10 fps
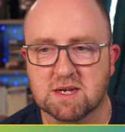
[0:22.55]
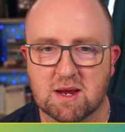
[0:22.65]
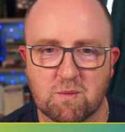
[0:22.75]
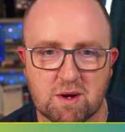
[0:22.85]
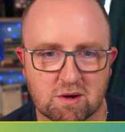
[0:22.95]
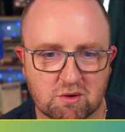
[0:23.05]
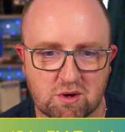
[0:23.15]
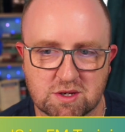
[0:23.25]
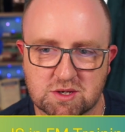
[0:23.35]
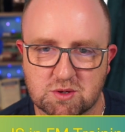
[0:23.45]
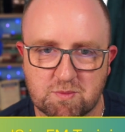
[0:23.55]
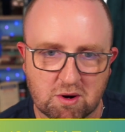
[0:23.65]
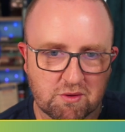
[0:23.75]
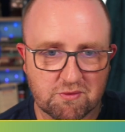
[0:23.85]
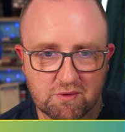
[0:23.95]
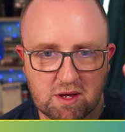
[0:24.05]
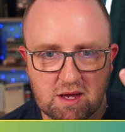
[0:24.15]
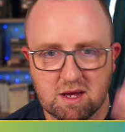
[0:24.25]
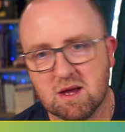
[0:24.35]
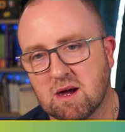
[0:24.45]
Today we are going to do part
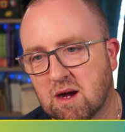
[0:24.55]
3